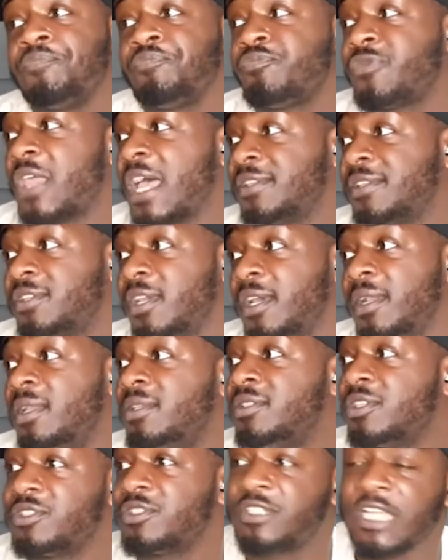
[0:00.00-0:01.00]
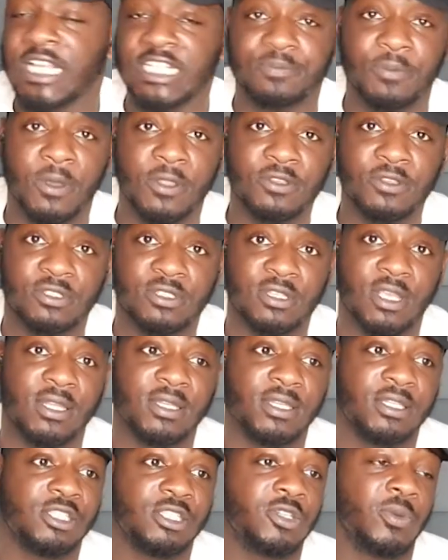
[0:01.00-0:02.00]
That turned into 6 months, turned
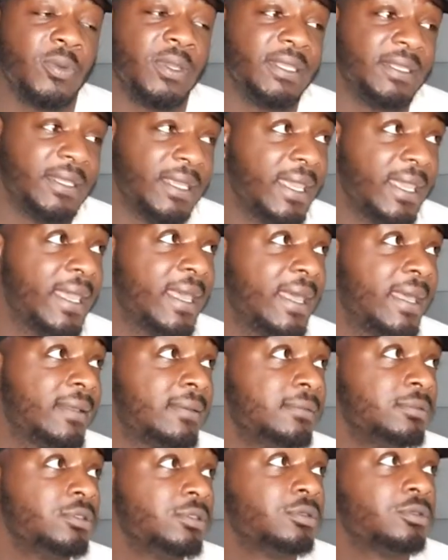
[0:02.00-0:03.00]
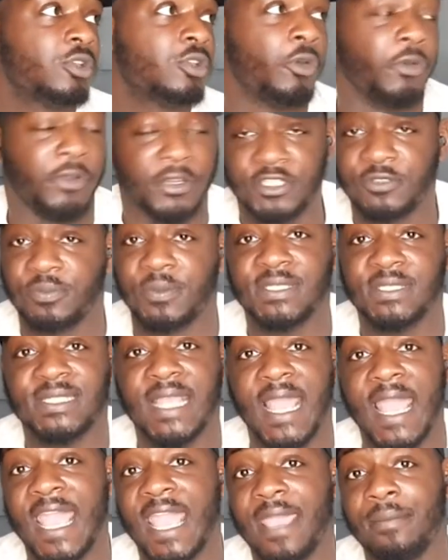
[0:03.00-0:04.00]
into a year. Christmas
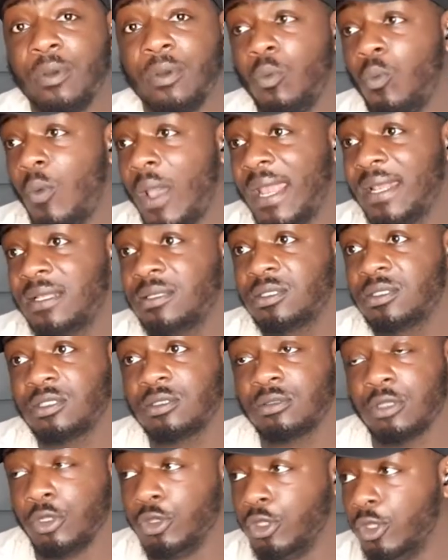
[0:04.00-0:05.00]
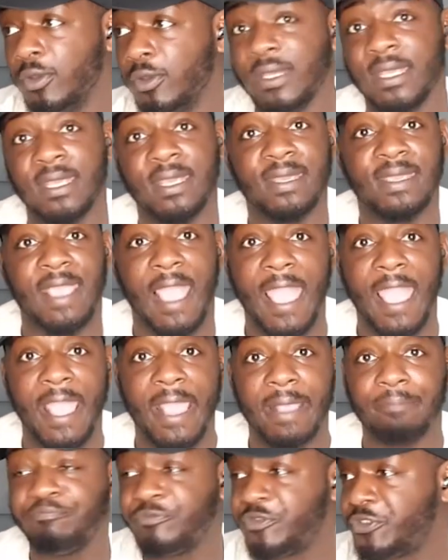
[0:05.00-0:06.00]
came and went. The New Year
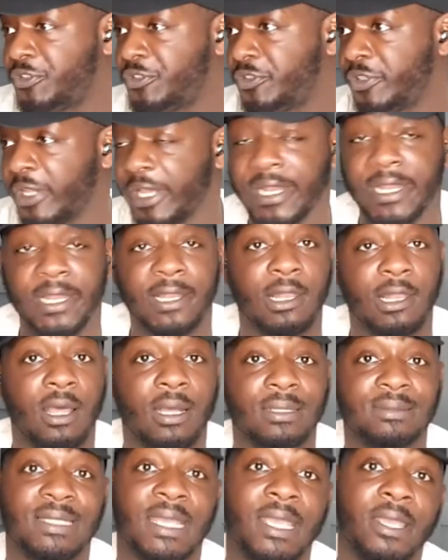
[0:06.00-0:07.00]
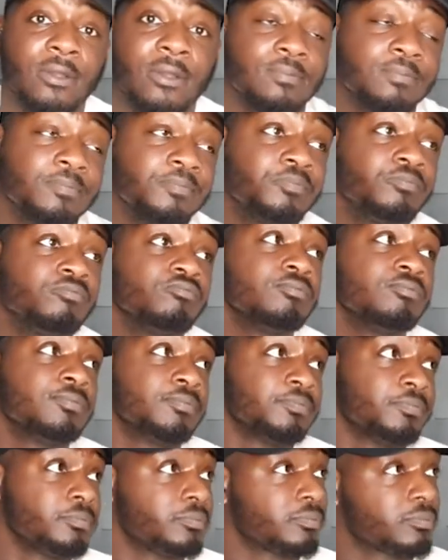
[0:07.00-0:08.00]
came, still in lockdown.
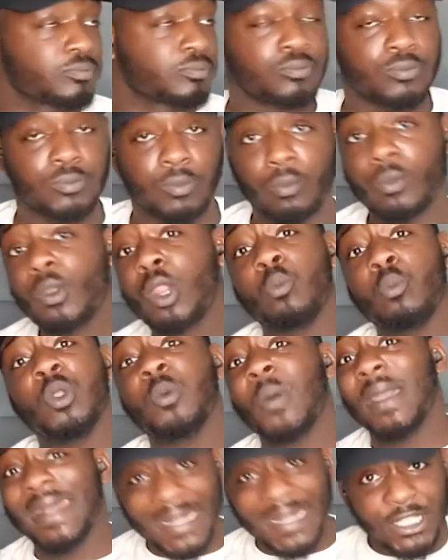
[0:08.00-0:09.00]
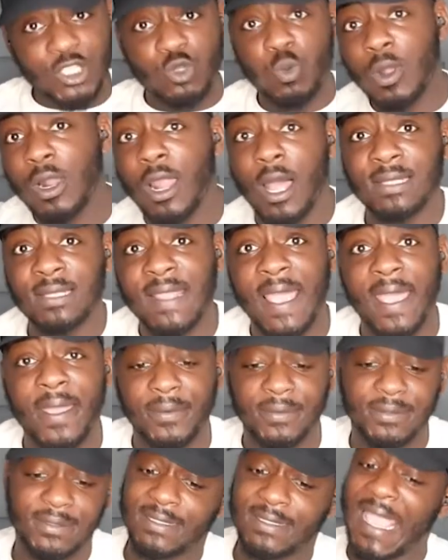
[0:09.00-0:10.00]
We went into a
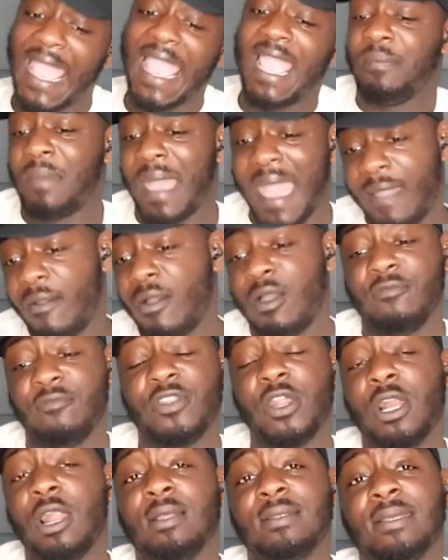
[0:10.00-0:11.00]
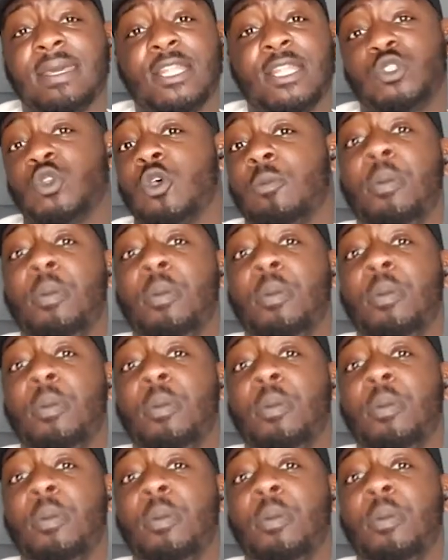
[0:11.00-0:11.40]
lockdown, came out of the lockdown into a